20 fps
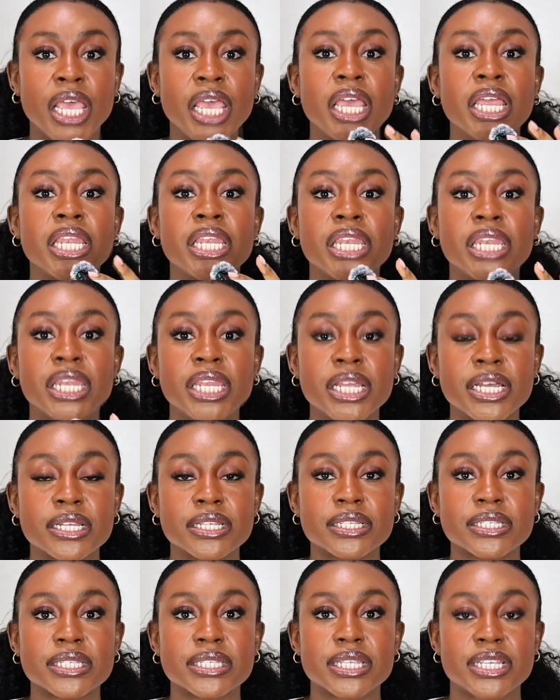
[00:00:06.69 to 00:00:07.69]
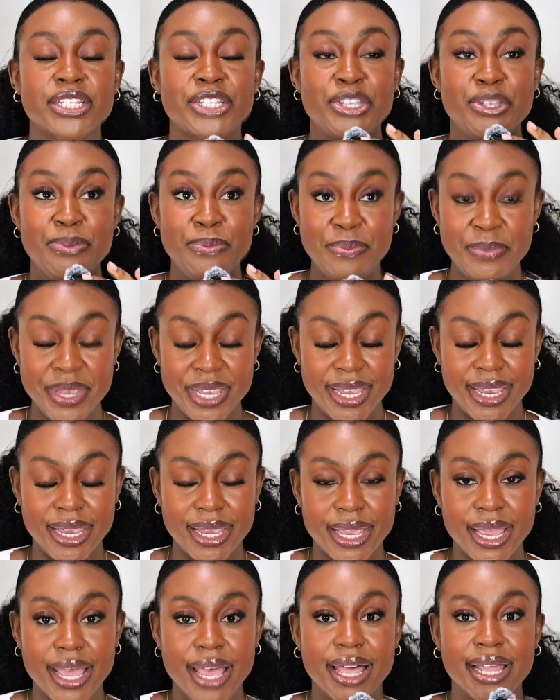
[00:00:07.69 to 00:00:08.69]
It looks to
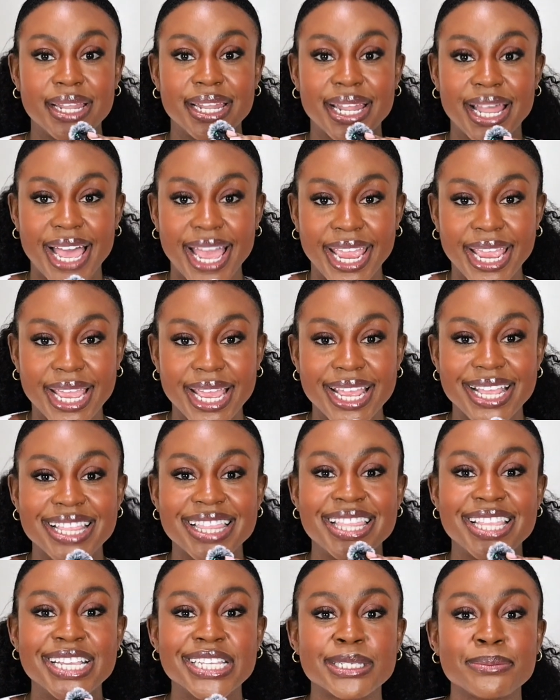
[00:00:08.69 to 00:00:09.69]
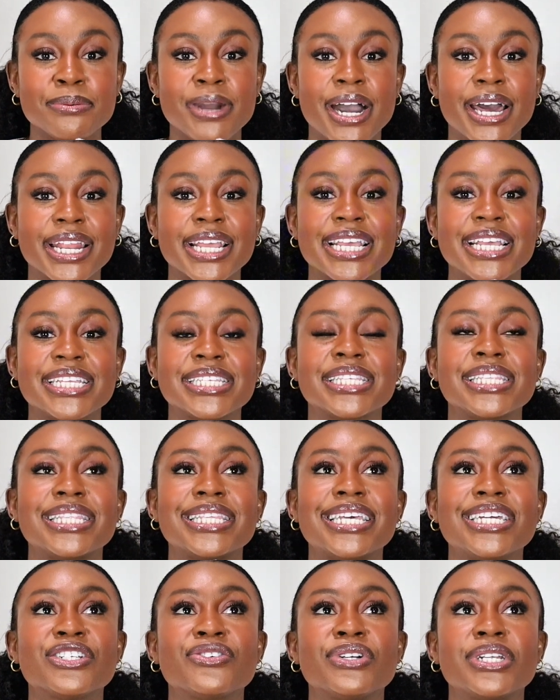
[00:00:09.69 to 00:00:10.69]
me like this product is
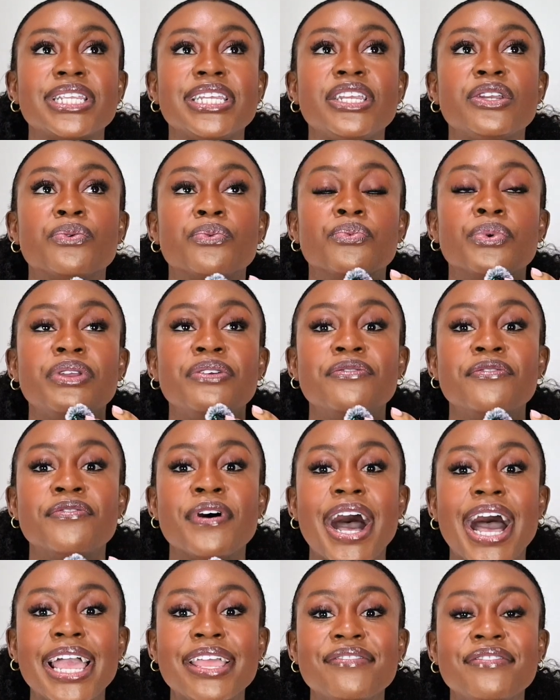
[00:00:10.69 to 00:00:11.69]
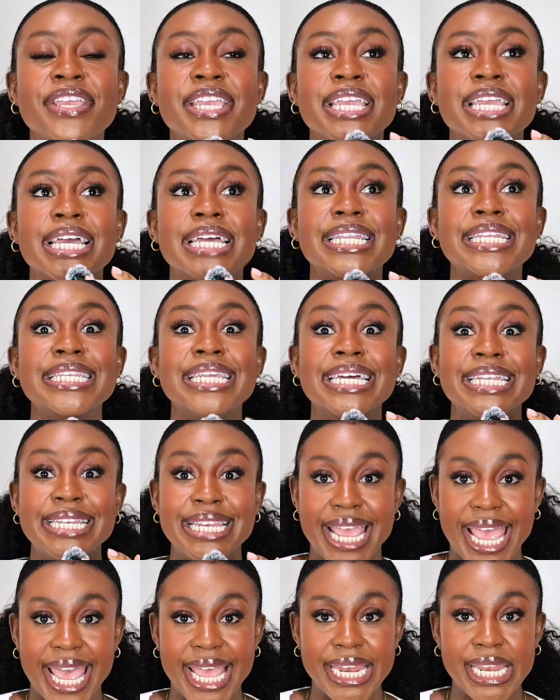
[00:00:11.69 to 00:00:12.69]
literally reviving the
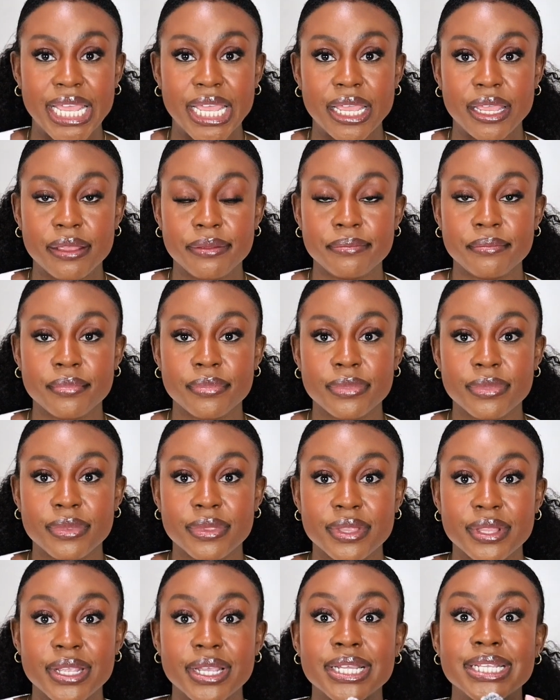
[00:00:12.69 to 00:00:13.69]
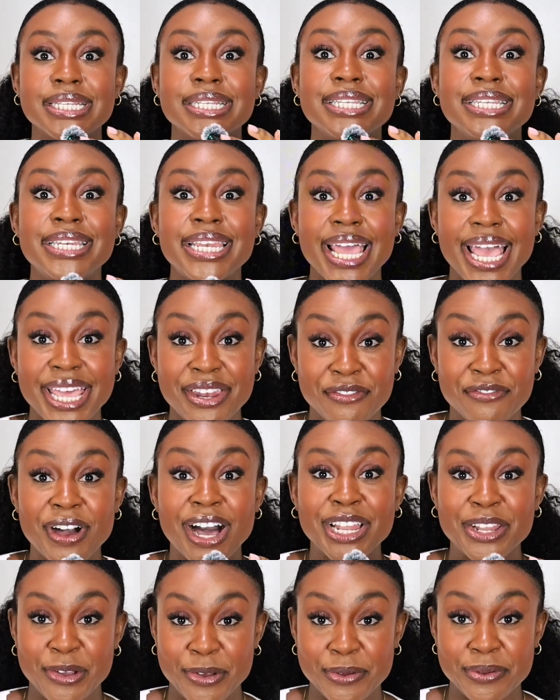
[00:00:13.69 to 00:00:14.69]
dead. Dead
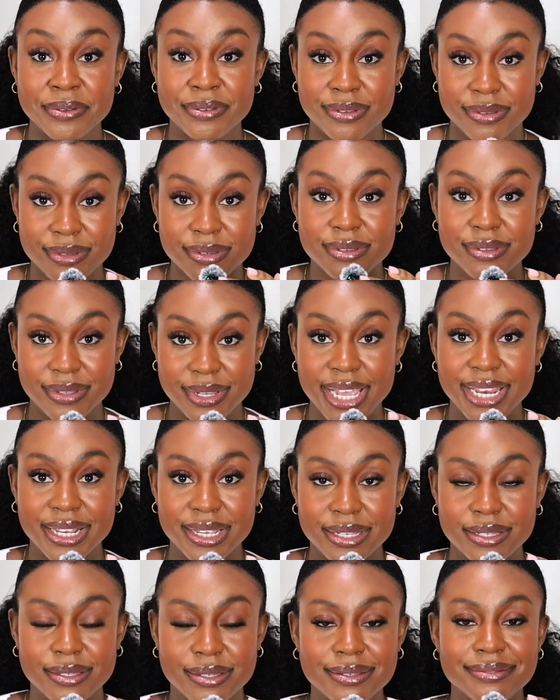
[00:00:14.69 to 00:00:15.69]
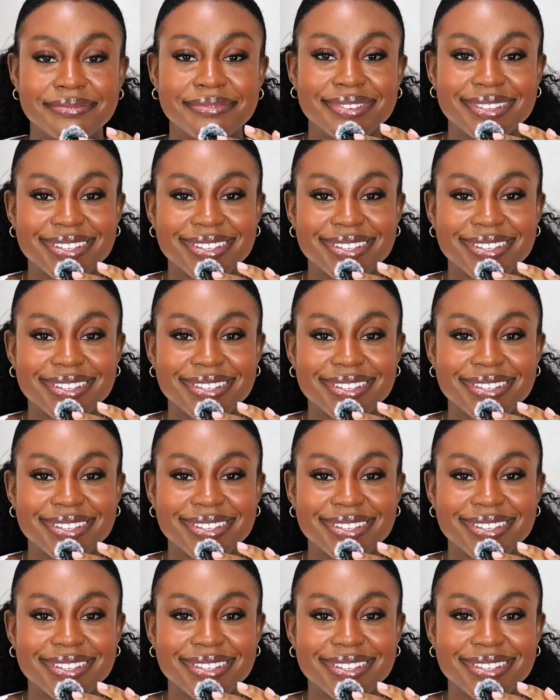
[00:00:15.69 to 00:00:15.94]
follicles, that is.